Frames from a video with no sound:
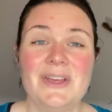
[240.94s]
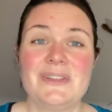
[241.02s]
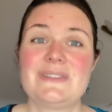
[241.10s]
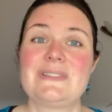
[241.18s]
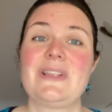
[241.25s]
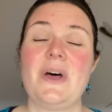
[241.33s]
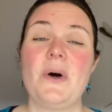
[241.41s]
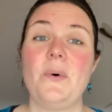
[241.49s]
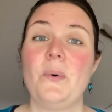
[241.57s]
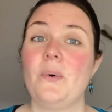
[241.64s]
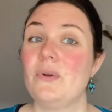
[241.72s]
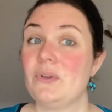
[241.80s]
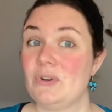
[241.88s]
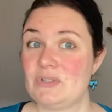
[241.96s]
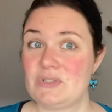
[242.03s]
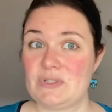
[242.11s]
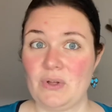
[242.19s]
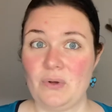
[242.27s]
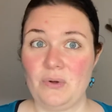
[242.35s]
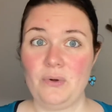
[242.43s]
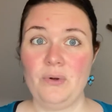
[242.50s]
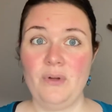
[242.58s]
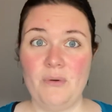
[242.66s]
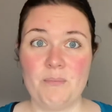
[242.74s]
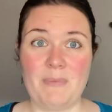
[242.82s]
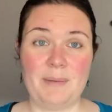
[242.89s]
So your soul
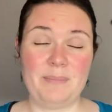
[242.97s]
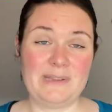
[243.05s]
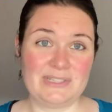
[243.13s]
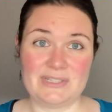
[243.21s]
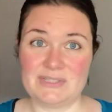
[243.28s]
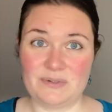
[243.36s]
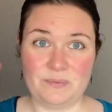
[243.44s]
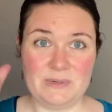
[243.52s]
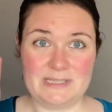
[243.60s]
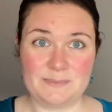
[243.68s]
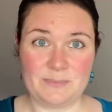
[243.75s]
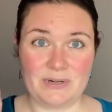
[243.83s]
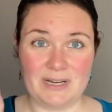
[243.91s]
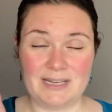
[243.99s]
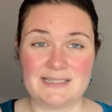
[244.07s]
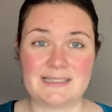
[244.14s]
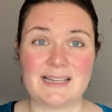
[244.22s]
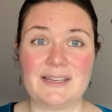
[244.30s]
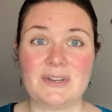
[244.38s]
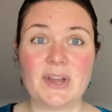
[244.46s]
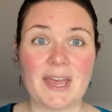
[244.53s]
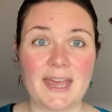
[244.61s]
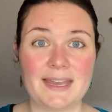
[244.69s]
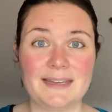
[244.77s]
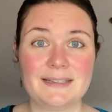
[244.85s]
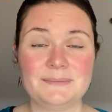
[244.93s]
might be just a whisper inside your
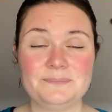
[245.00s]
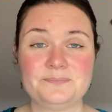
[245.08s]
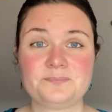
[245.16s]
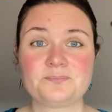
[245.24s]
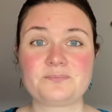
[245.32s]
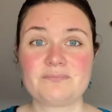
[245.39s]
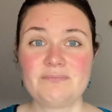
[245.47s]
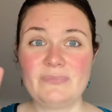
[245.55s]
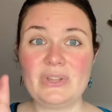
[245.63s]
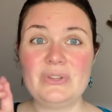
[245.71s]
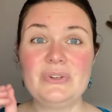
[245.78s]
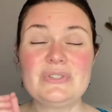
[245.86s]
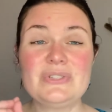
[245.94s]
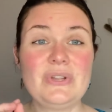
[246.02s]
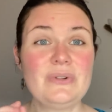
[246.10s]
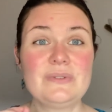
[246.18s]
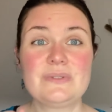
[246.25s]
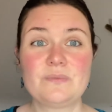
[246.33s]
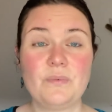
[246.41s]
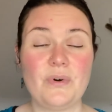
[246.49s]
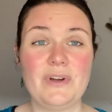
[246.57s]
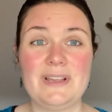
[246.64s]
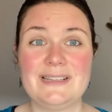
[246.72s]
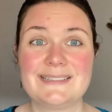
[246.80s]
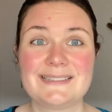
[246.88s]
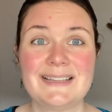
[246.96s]
head. Your soul's
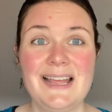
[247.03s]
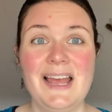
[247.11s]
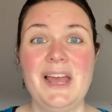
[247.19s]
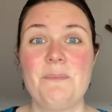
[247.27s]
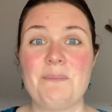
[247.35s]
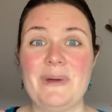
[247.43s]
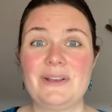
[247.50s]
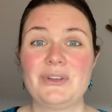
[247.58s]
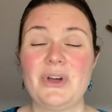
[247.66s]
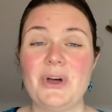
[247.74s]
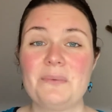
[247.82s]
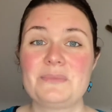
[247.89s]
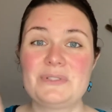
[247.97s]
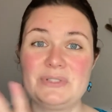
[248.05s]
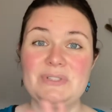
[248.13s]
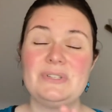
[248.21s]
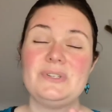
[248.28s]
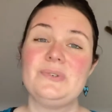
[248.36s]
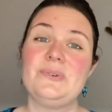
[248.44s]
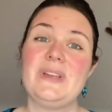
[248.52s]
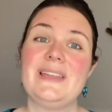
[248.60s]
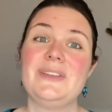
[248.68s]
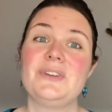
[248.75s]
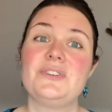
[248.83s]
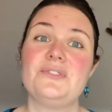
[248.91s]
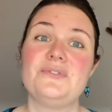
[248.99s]
voice might come to you in
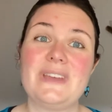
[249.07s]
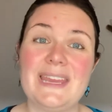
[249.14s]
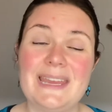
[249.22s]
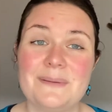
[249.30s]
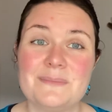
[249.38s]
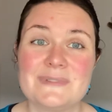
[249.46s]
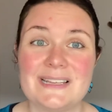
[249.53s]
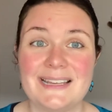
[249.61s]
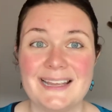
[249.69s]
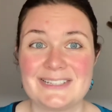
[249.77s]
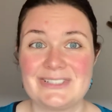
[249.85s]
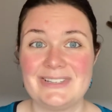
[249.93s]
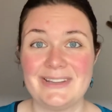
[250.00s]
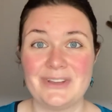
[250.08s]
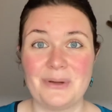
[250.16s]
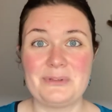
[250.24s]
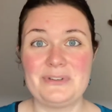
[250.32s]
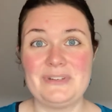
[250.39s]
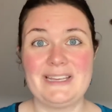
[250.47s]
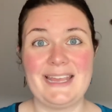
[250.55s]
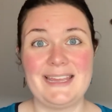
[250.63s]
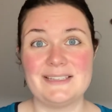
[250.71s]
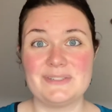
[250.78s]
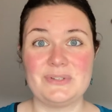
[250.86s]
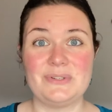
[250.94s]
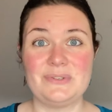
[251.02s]
your dreams and actually communicate
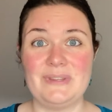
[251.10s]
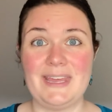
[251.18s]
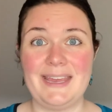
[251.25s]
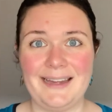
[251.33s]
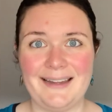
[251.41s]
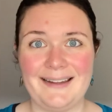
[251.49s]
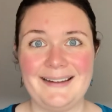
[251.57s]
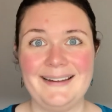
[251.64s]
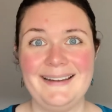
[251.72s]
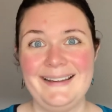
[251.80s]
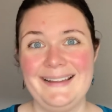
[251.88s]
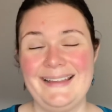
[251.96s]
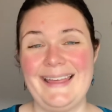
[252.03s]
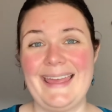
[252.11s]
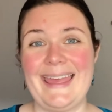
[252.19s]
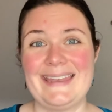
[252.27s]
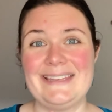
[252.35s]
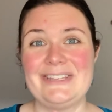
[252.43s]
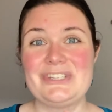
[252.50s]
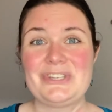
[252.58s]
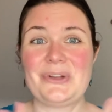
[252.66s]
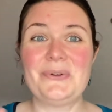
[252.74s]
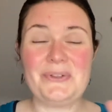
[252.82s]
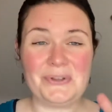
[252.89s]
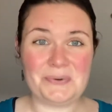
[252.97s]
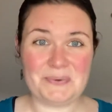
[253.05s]
to you there and show
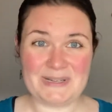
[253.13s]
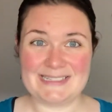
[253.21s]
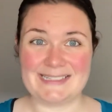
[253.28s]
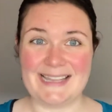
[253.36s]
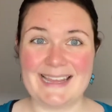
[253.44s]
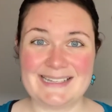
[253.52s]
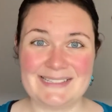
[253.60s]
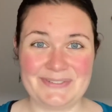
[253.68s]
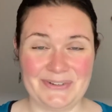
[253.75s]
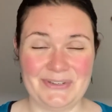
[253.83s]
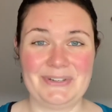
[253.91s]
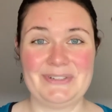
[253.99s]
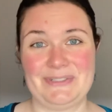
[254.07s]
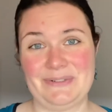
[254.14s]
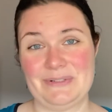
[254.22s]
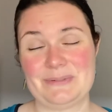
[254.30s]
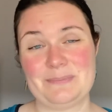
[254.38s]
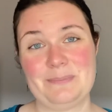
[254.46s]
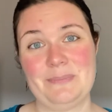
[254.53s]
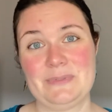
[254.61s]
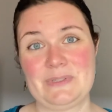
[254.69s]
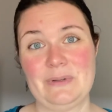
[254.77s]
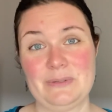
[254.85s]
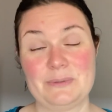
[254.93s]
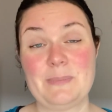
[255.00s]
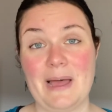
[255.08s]
you what's next on your
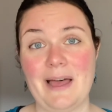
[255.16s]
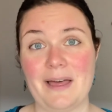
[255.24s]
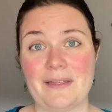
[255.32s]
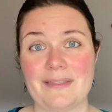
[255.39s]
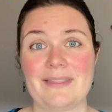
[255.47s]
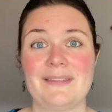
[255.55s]
soul's path.